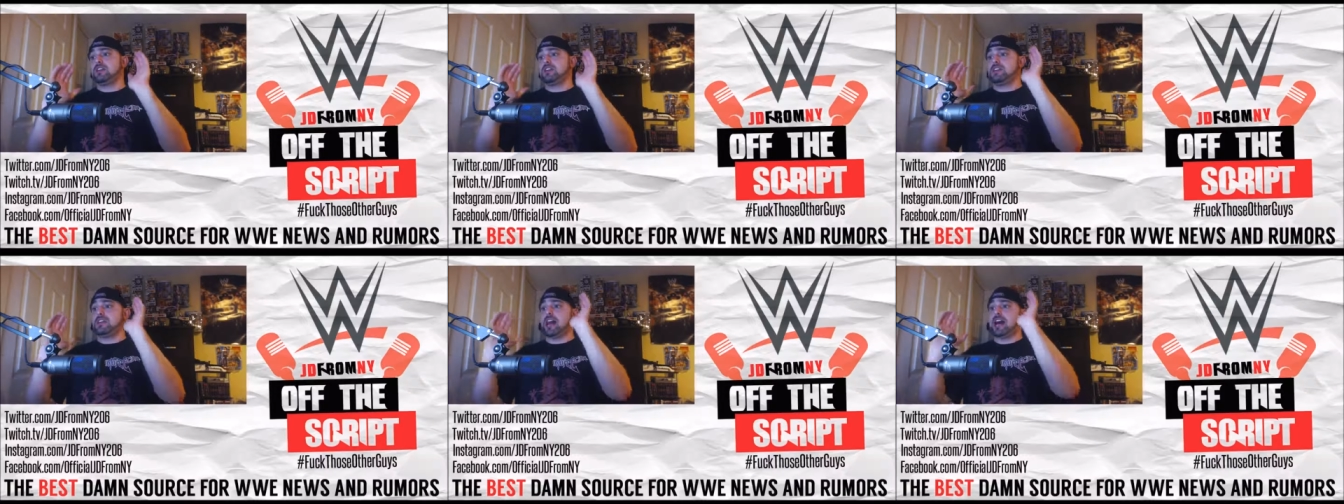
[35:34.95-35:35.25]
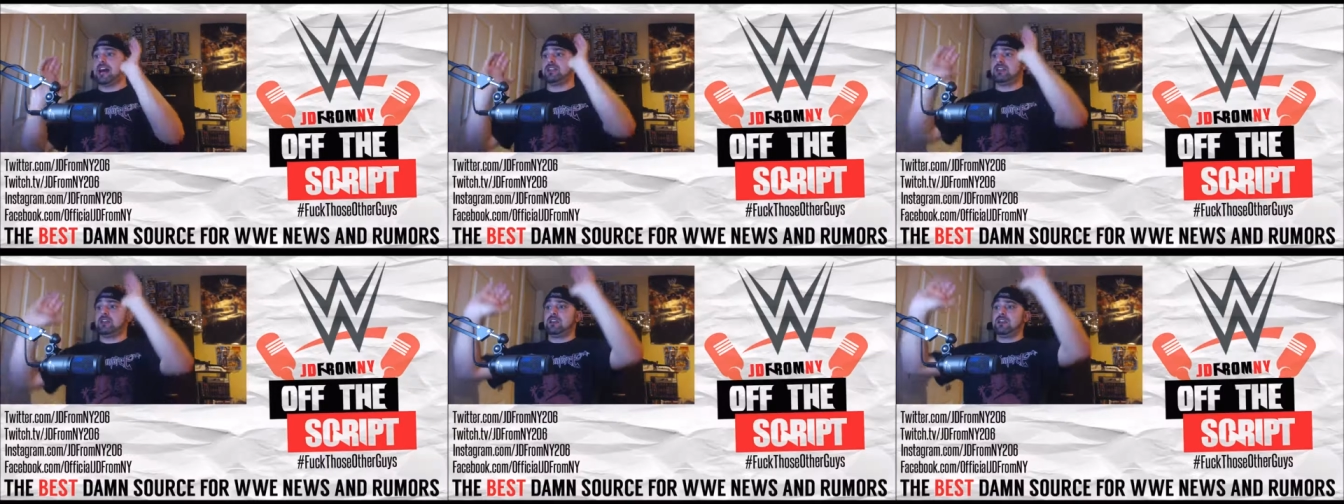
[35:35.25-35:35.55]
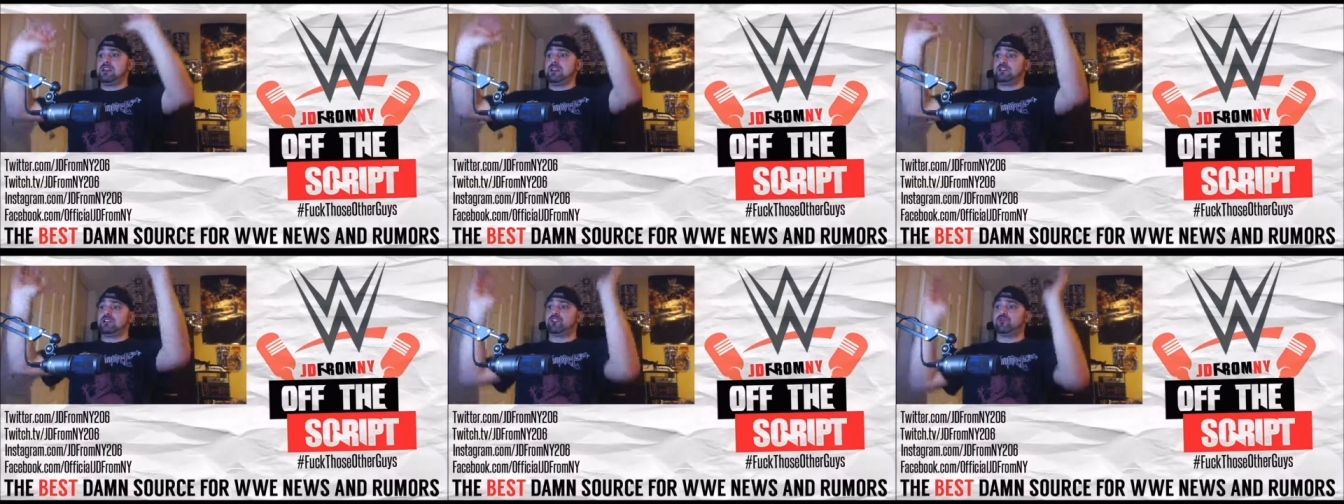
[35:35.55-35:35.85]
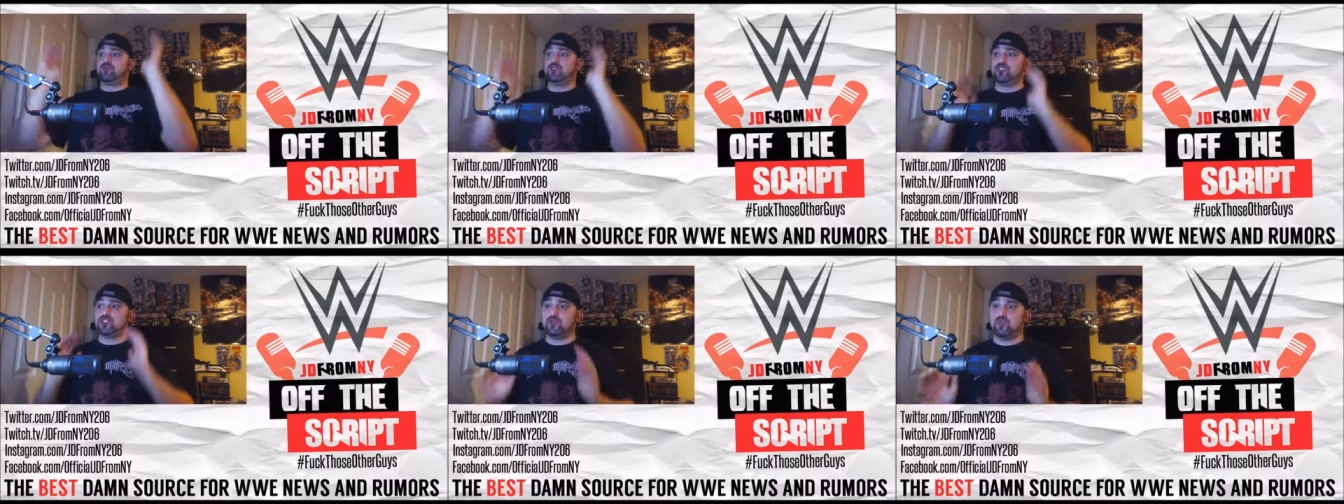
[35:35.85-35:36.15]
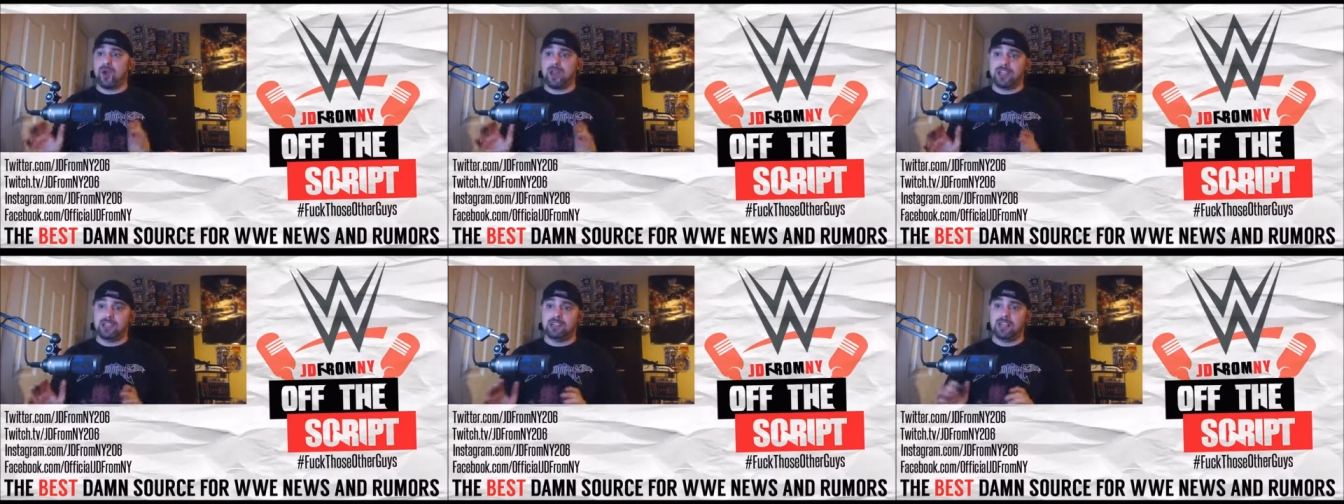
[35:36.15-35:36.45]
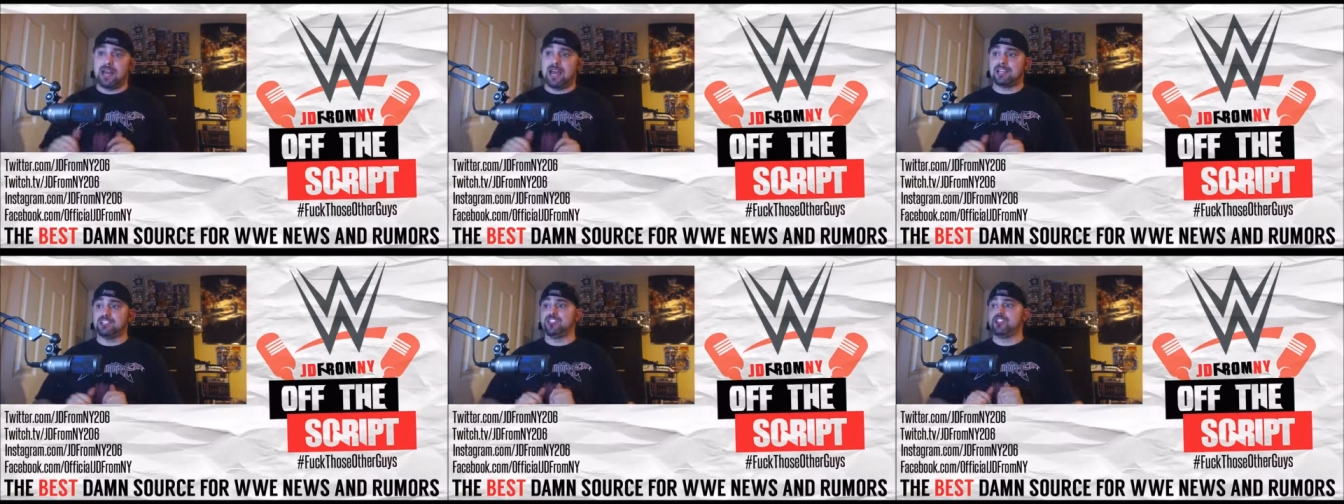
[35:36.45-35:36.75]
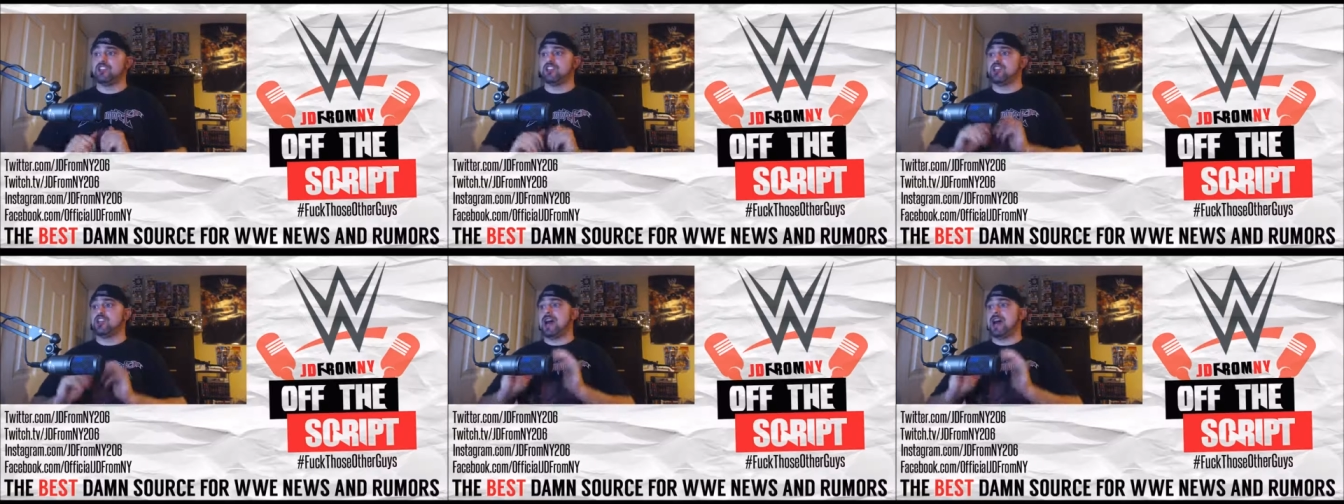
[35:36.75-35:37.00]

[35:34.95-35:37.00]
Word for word: You got the Cruiserweight Classic,